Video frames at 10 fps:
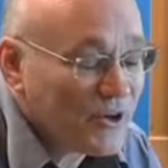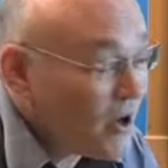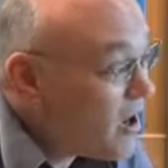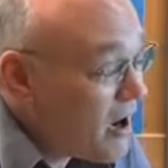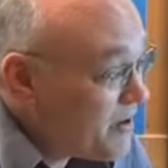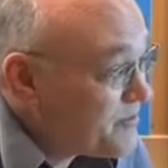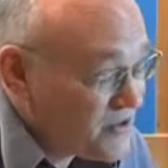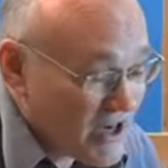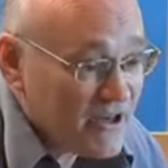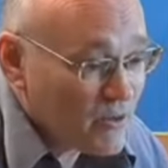And I
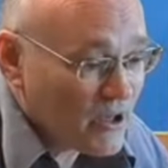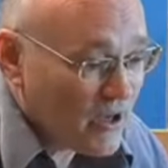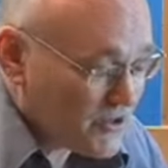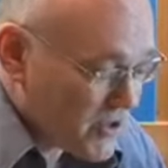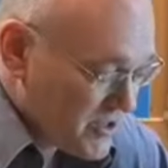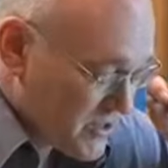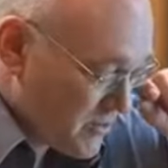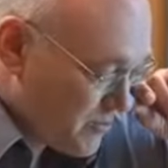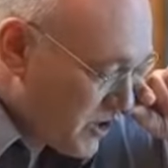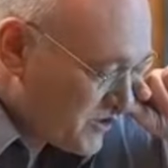genuinely, I tried to
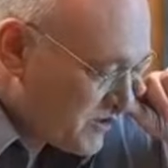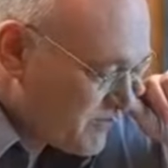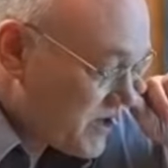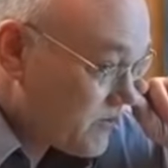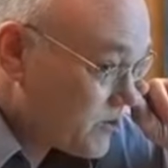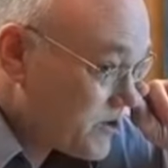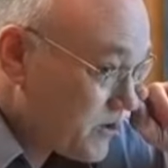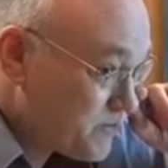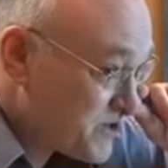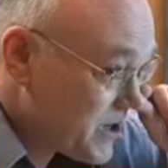approach him several
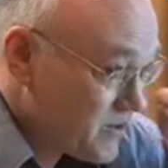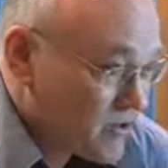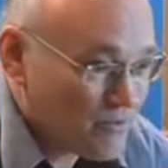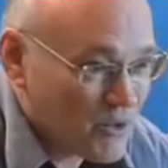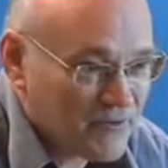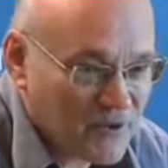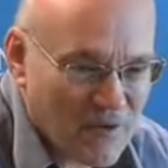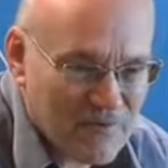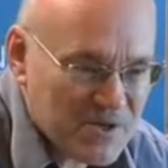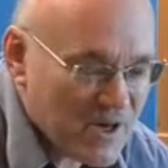times, had a brief
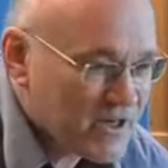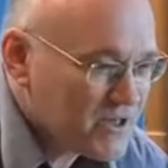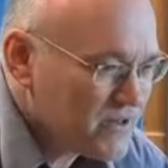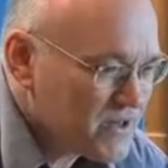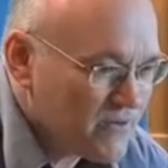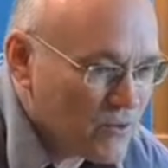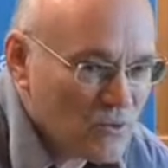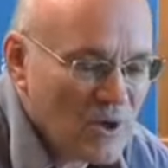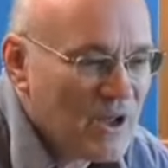conversation, several